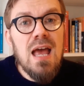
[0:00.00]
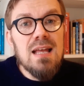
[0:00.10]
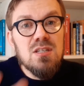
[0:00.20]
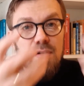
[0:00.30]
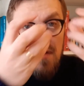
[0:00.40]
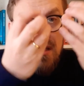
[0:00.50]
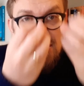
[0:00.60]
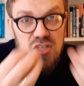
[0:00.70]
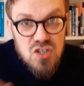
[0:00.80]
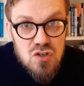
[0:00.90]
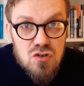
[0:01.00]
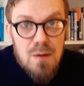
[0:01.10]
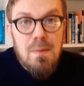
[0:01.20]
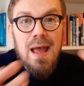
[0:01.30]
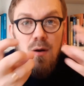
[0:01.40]
And so if I can
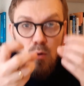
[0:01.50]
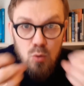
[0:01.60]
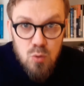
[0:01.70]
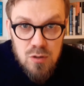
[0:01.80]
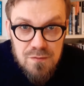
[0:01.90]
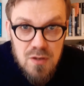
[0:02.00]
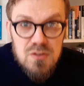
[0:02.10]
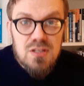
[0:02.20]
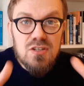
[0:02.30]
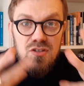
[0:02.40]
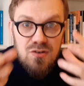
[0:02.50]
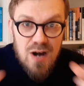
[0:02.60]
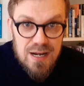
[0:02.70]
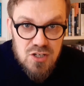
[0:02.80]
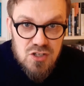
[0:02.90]
strip out all of those
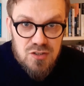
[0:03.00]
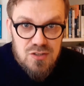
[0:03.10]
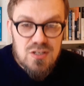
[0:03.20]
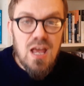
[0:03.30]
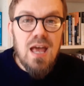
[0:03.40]
distractions